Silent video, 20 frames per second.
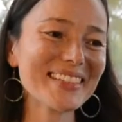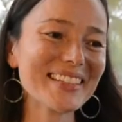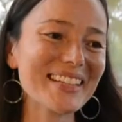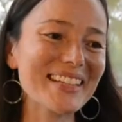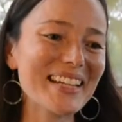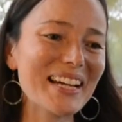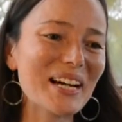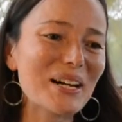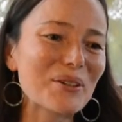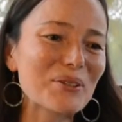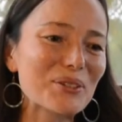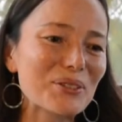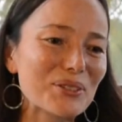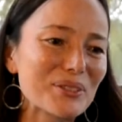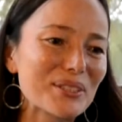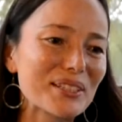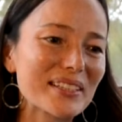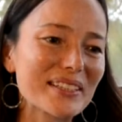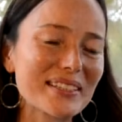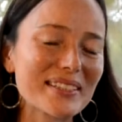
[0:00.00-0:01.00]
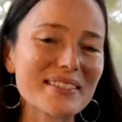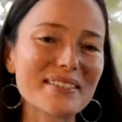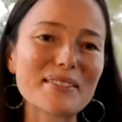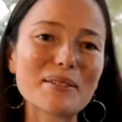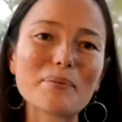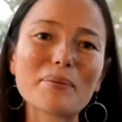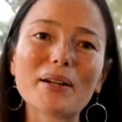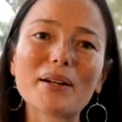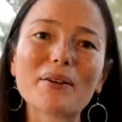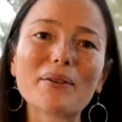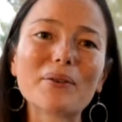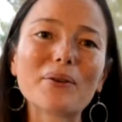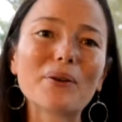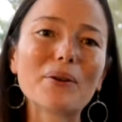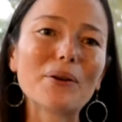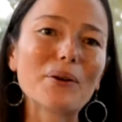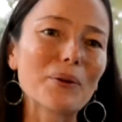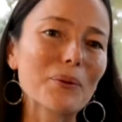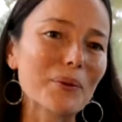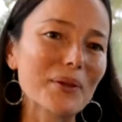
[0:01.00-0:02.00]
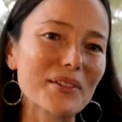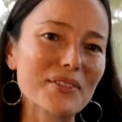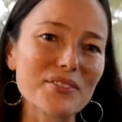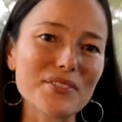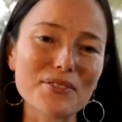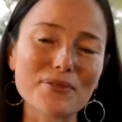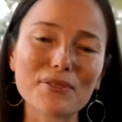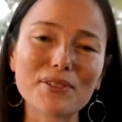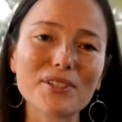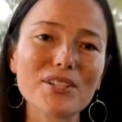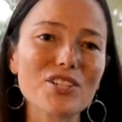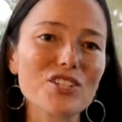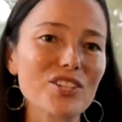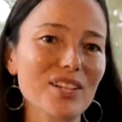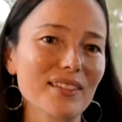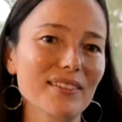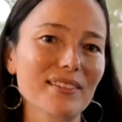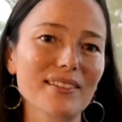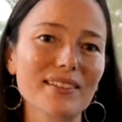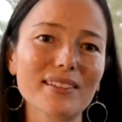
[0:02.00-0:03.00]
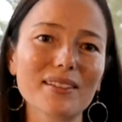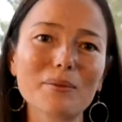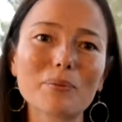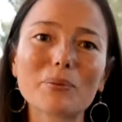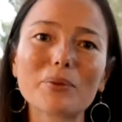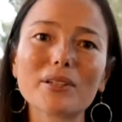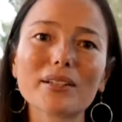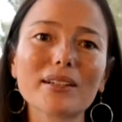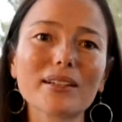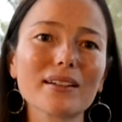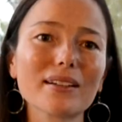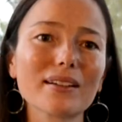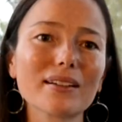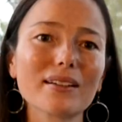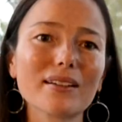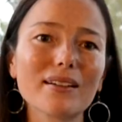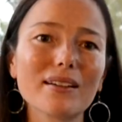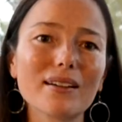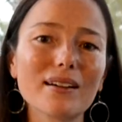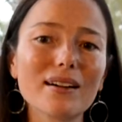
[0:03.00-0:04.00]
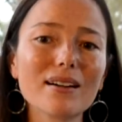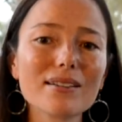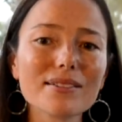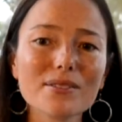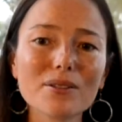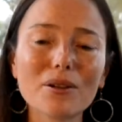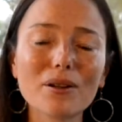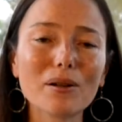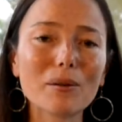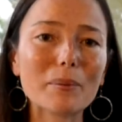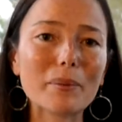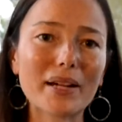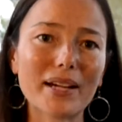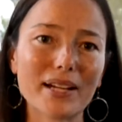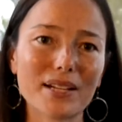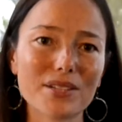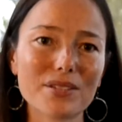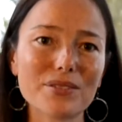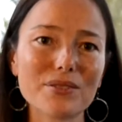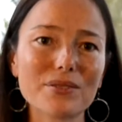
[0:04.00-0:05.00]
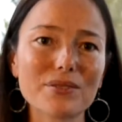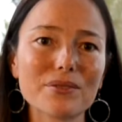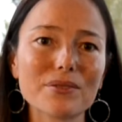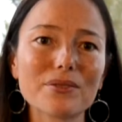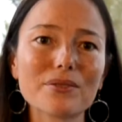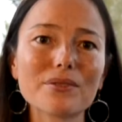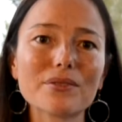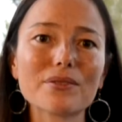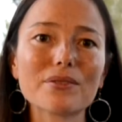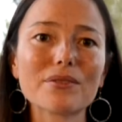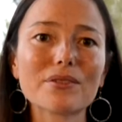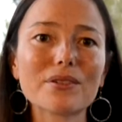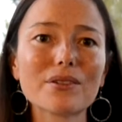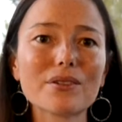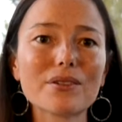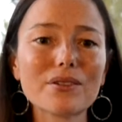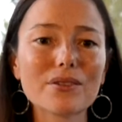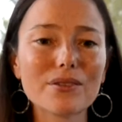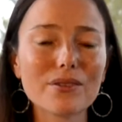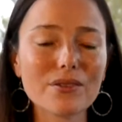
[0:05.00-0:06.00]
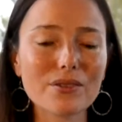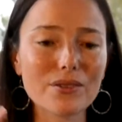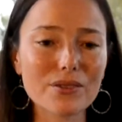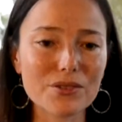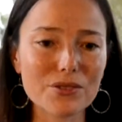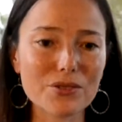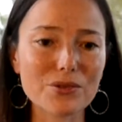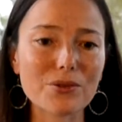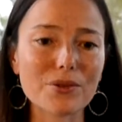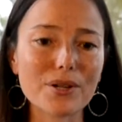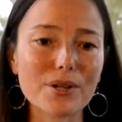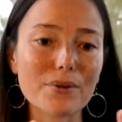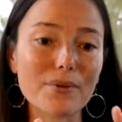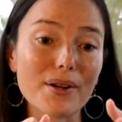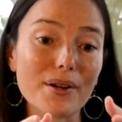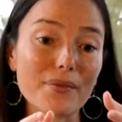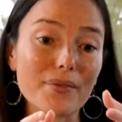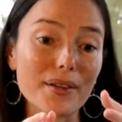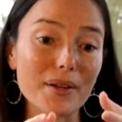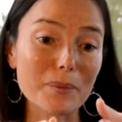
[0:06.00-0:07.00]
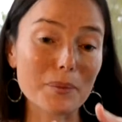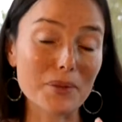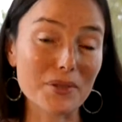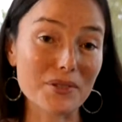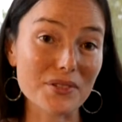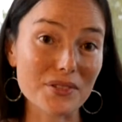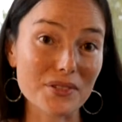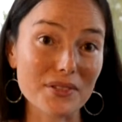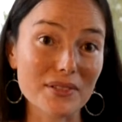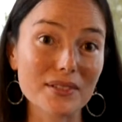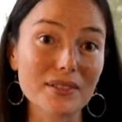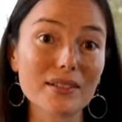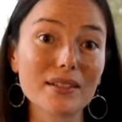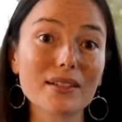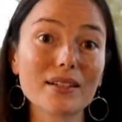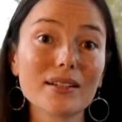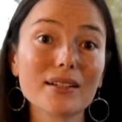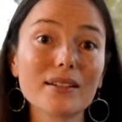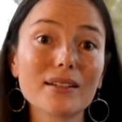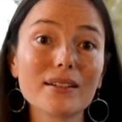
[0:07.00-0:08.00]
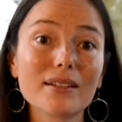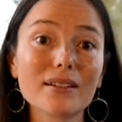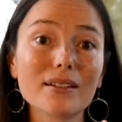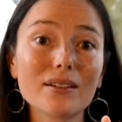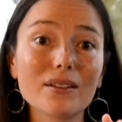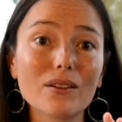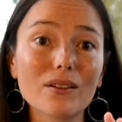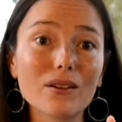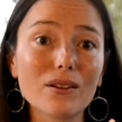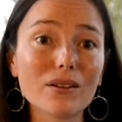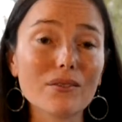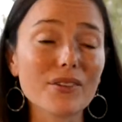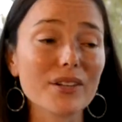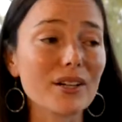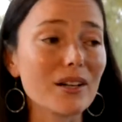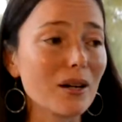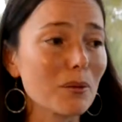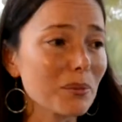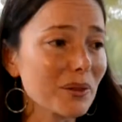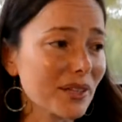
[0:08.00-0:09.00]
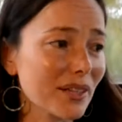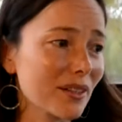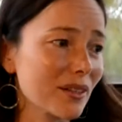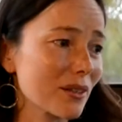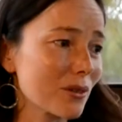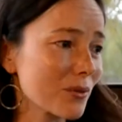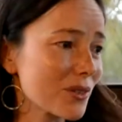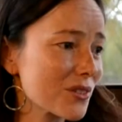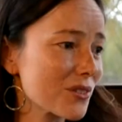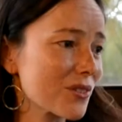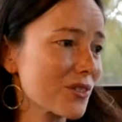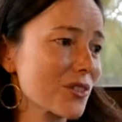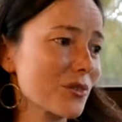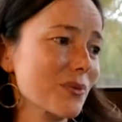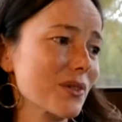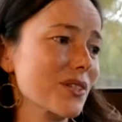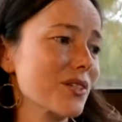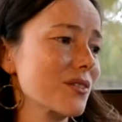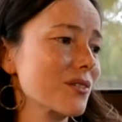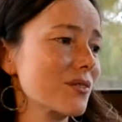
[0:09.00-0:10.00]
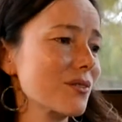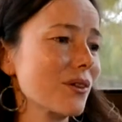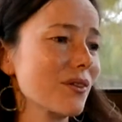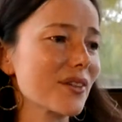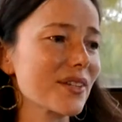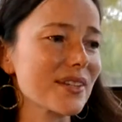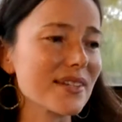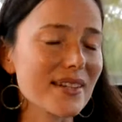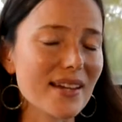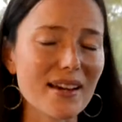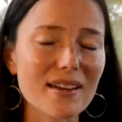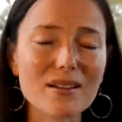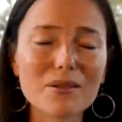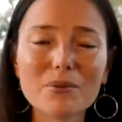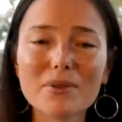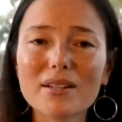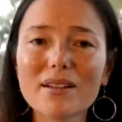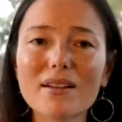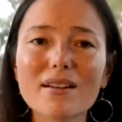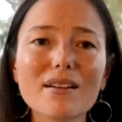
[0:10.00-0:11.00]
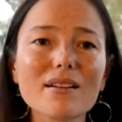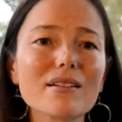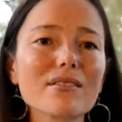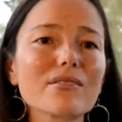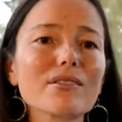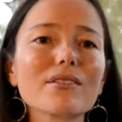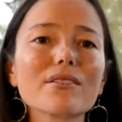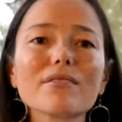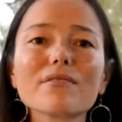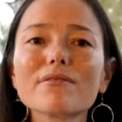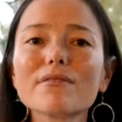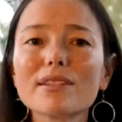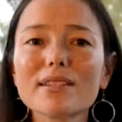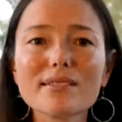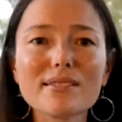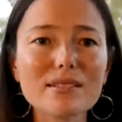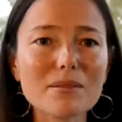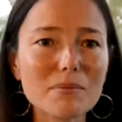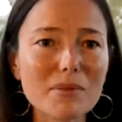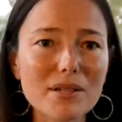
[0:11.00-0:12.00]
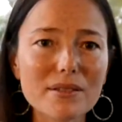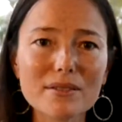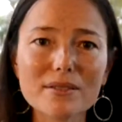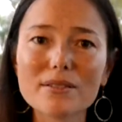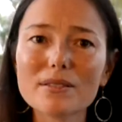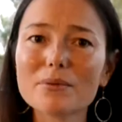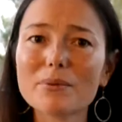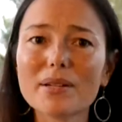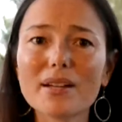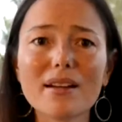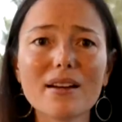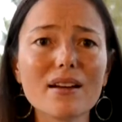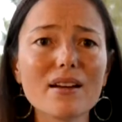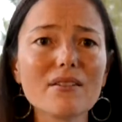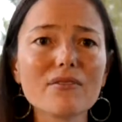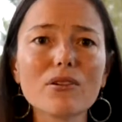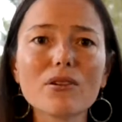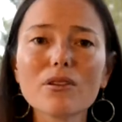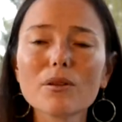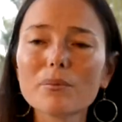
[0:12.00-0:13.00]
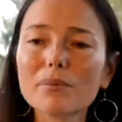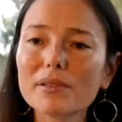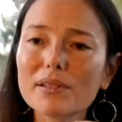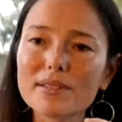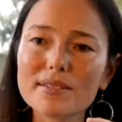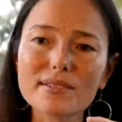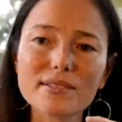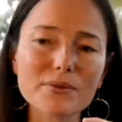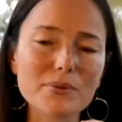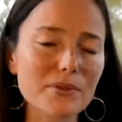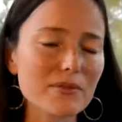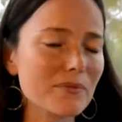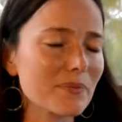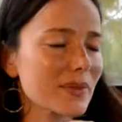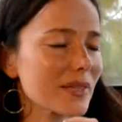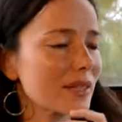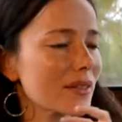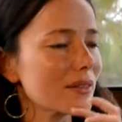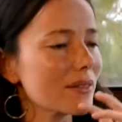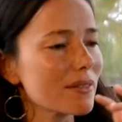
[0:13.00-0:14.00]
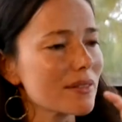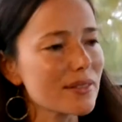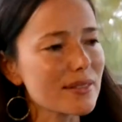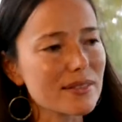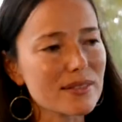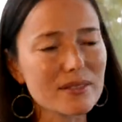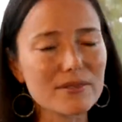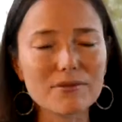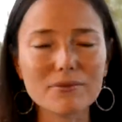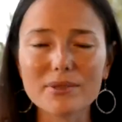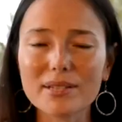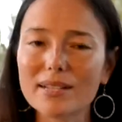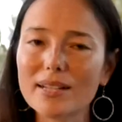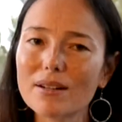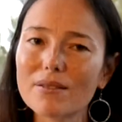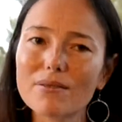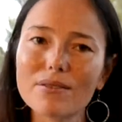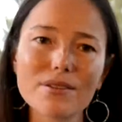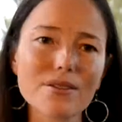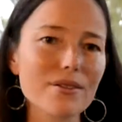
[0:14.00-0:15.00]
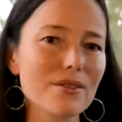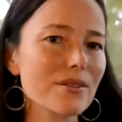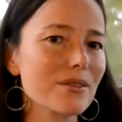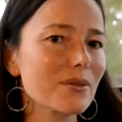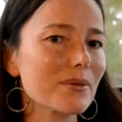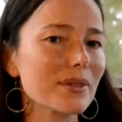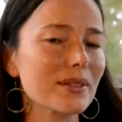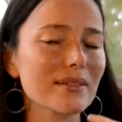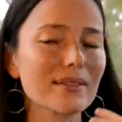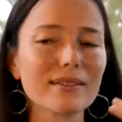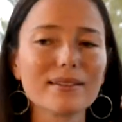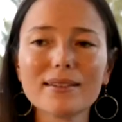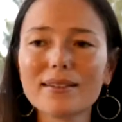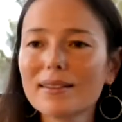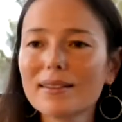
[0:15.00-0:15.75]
And how good he is about always just very gently bringing us all back to the story around that person. All of the complicated research we do, all the data we have, all the fancy methods we have, all the places we've been, all the stuff we now know, and